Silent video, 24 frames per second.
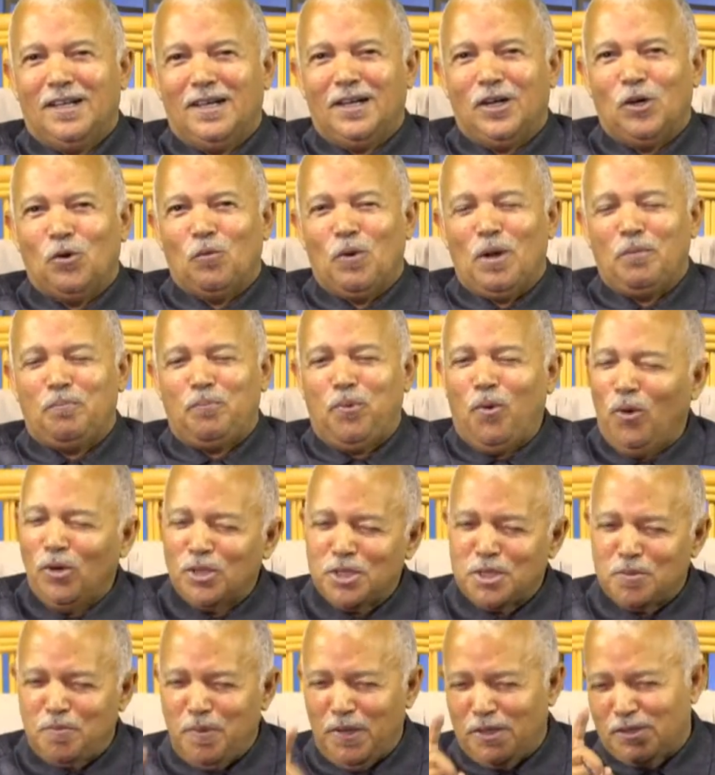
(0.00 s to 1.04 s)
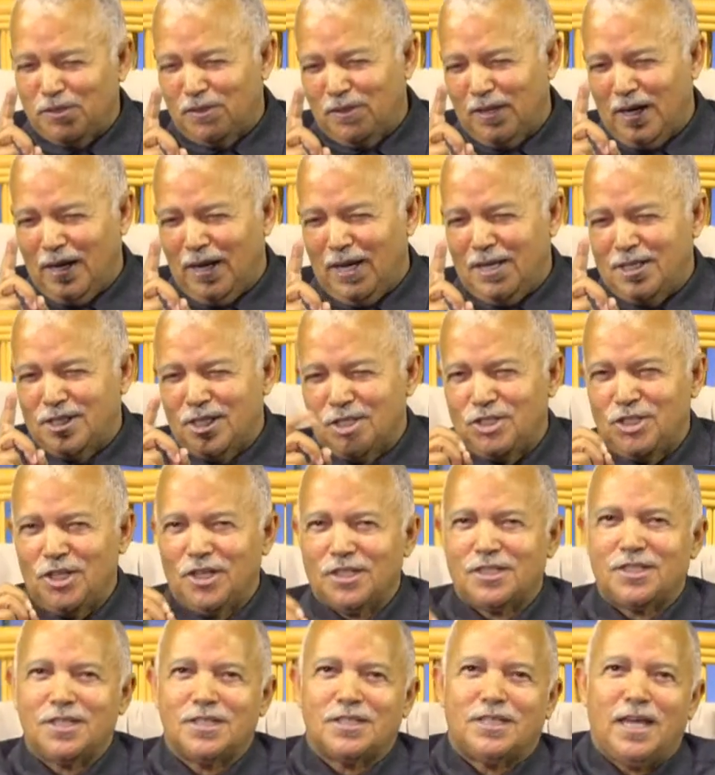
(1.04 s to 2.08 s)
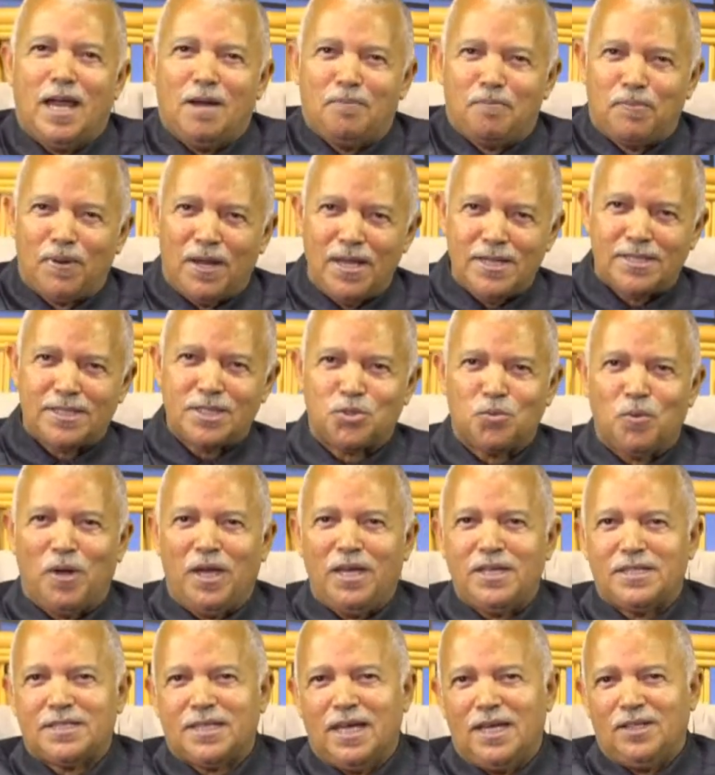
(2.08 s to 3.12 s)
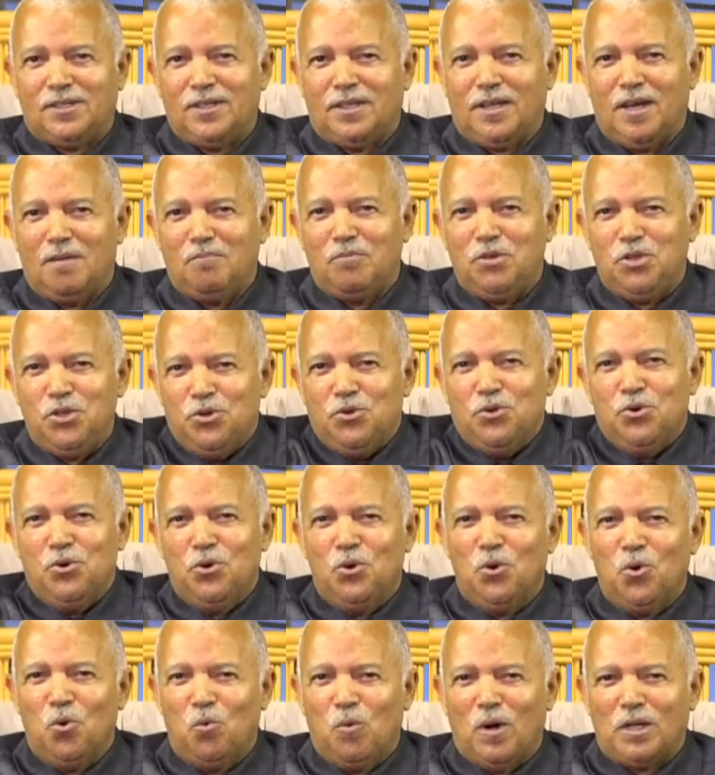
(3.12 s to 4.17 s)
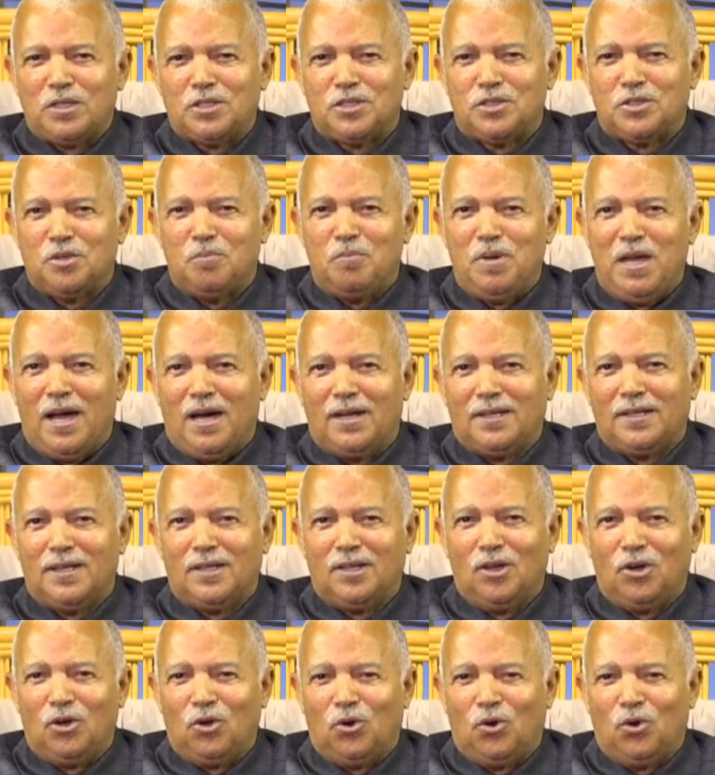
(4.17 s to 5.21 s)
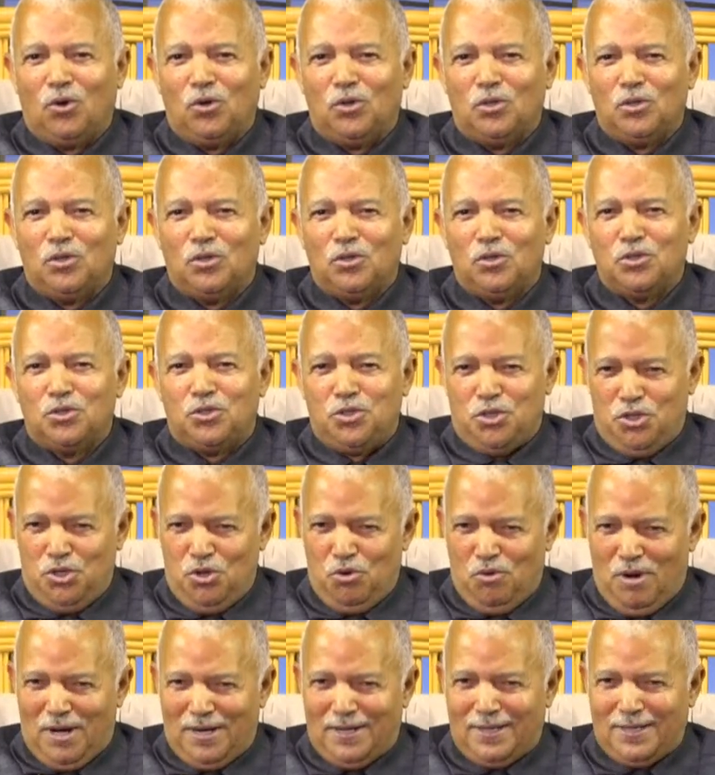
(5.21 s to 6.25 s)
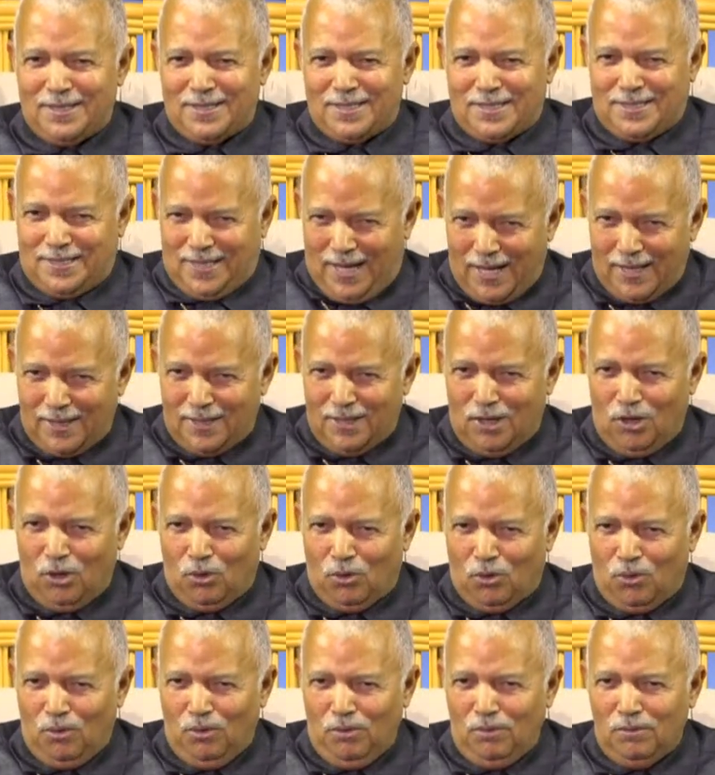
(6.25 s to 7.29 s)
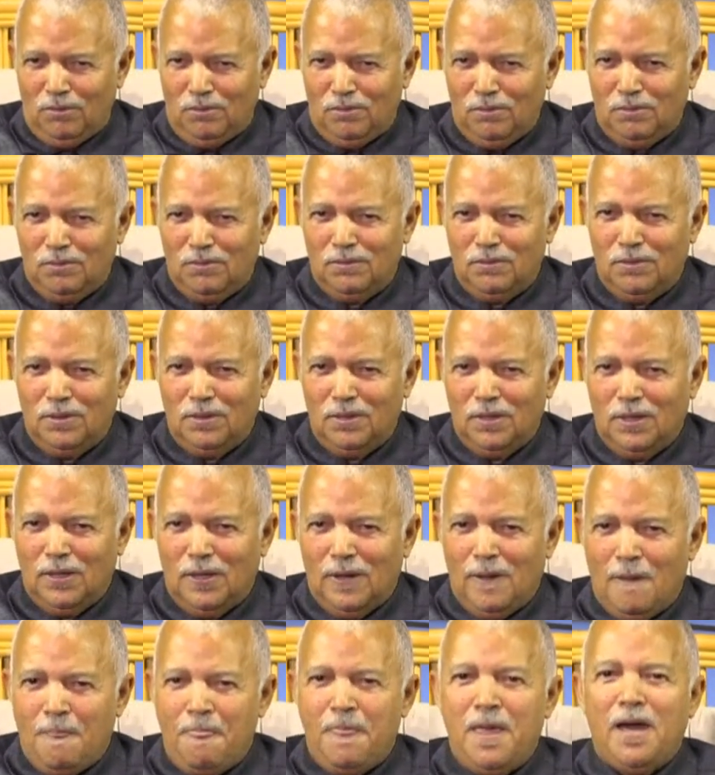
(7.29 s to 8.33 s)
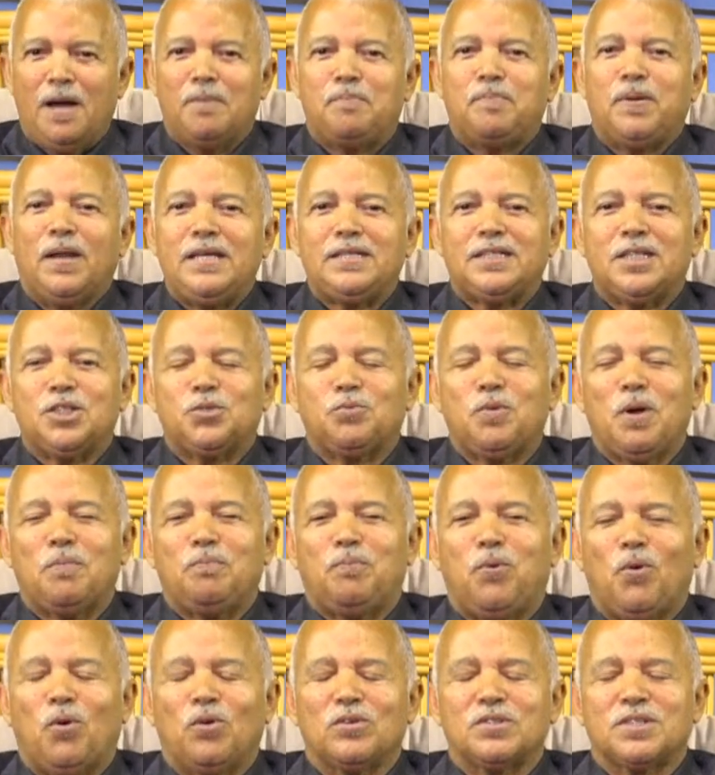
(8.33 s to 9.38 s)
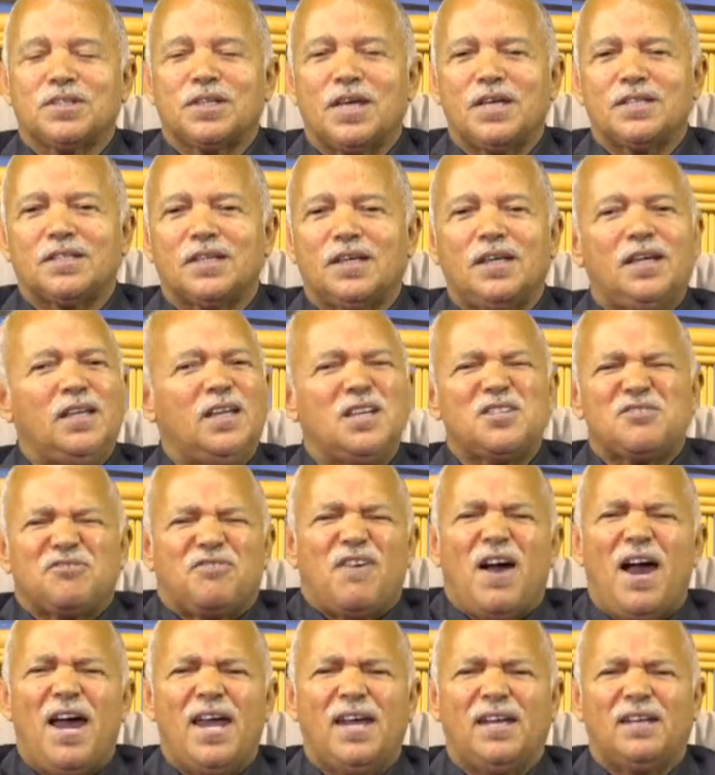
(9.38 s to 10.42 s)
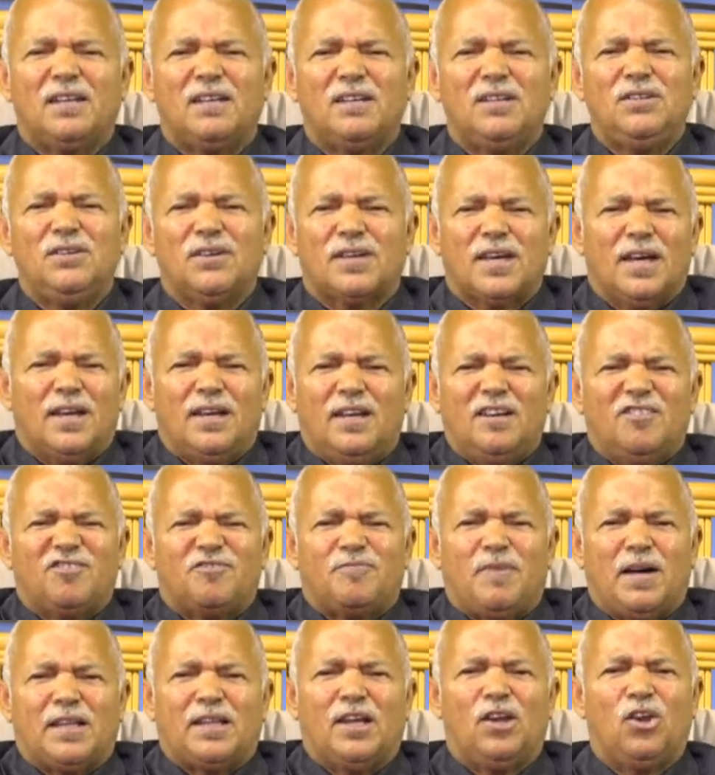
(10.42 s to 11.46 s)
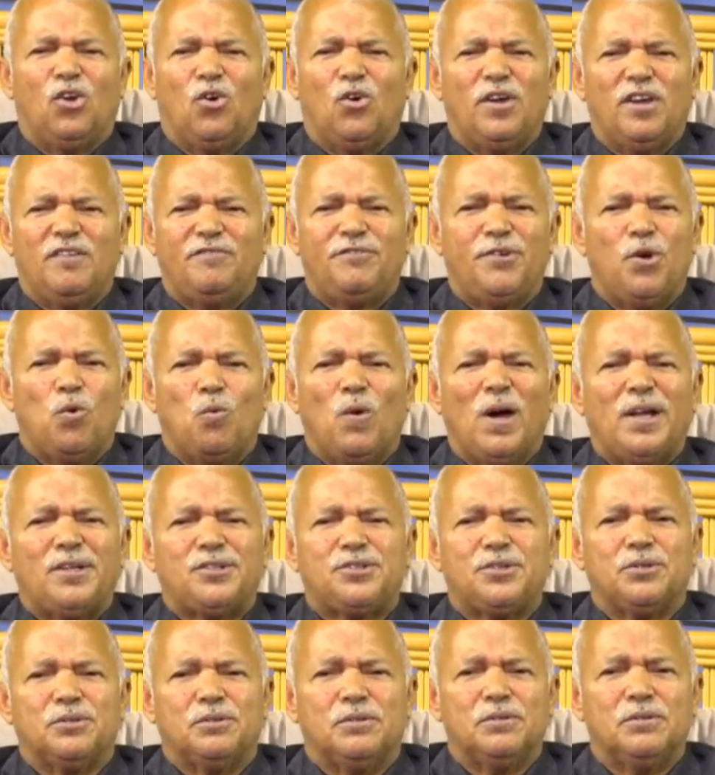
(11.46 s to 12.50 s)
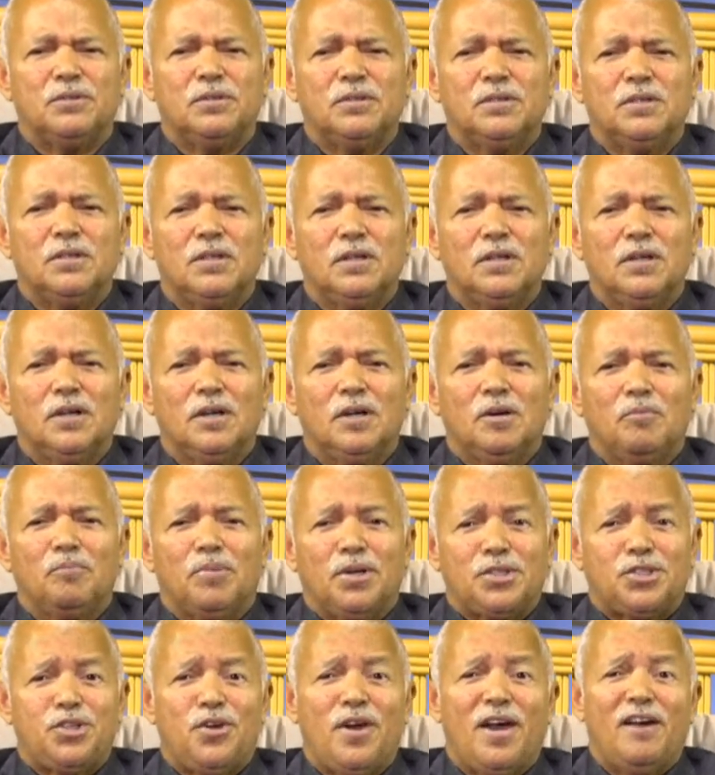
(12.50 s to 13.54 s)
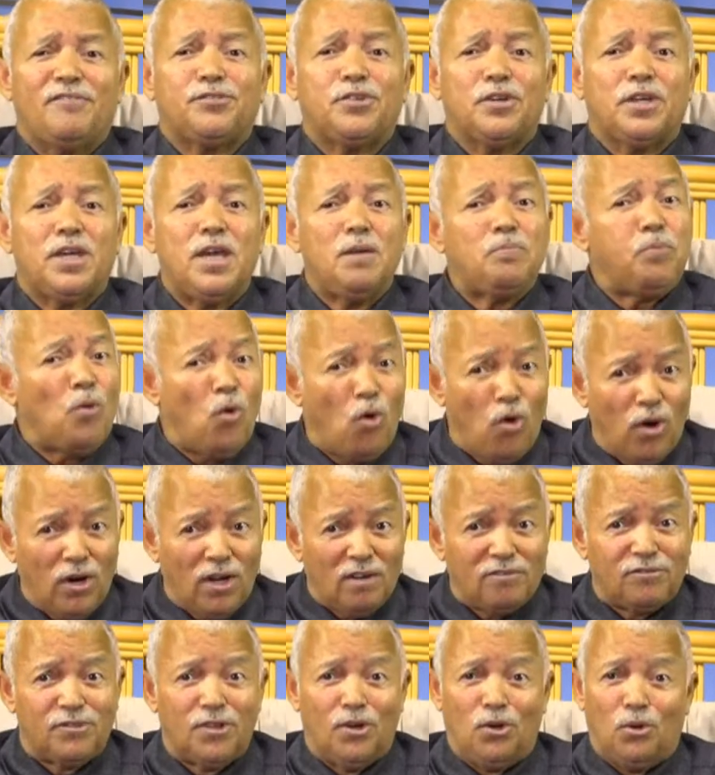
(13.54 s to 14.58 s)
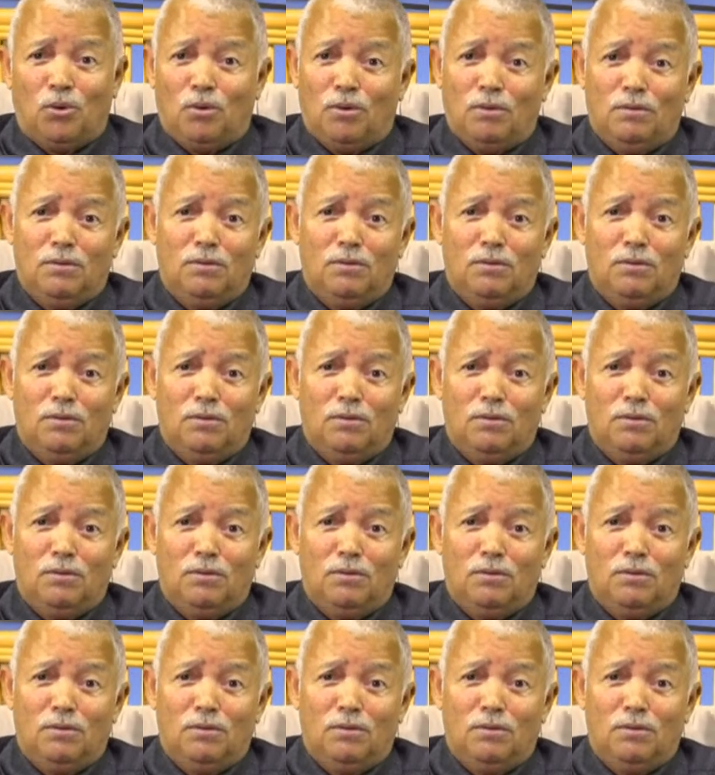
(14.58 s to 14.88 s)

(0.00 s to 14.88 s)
when Paul speaks to the Galatian churches, there are places where he say to them, you who wants to be under the law, do you understand the law? There are places where Paul says, it is fine. You can live by the law if you want to, but you have to keep all of the law.